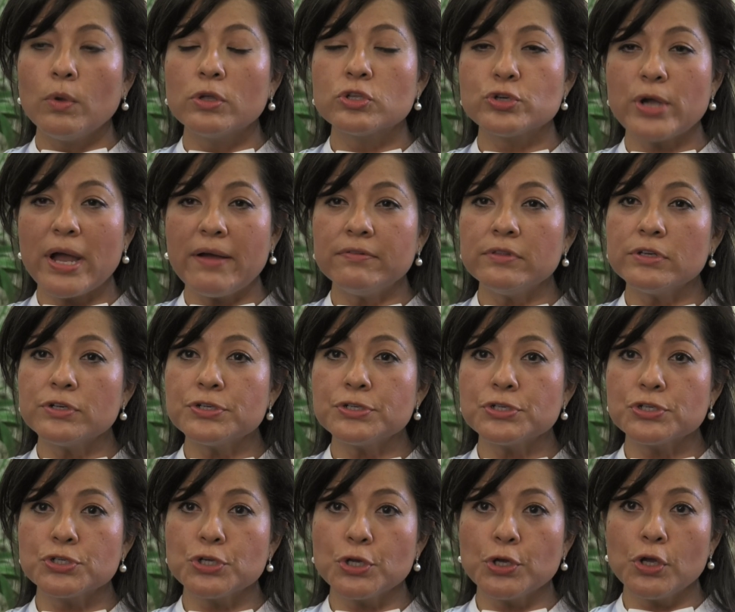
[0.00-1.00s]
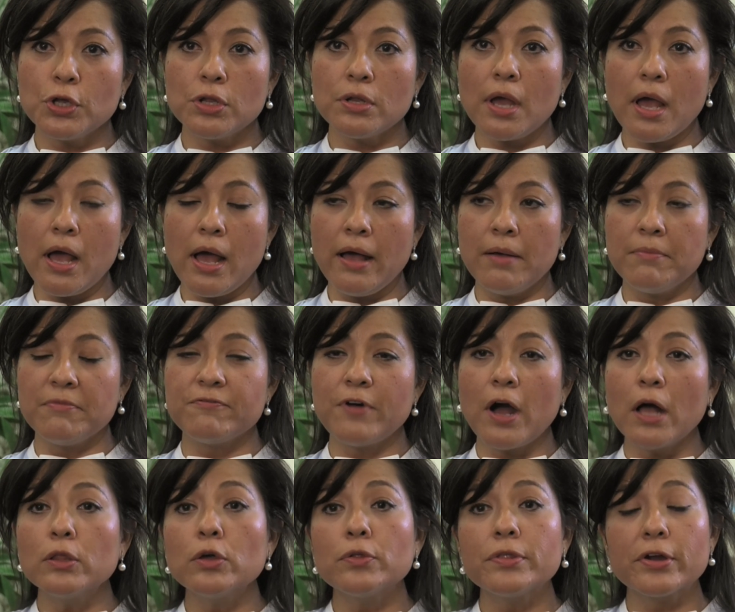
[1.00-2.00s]
Well, travelers should um,
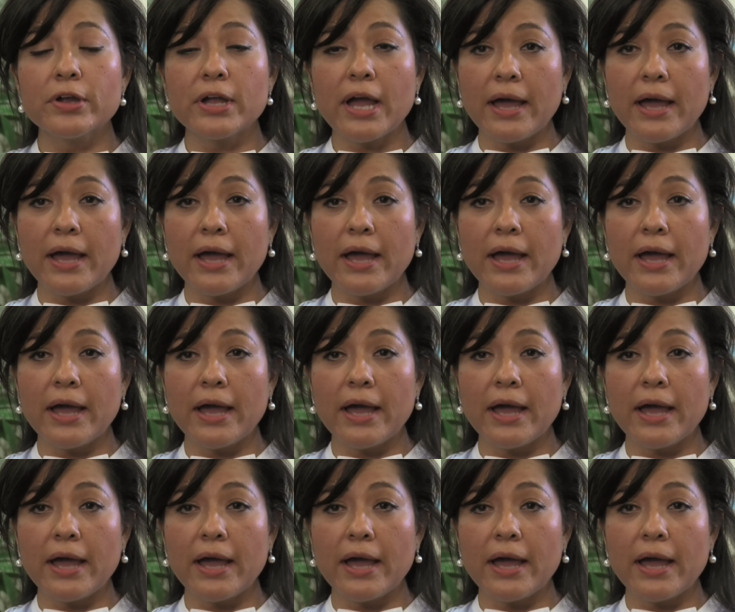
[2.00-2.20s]
follow their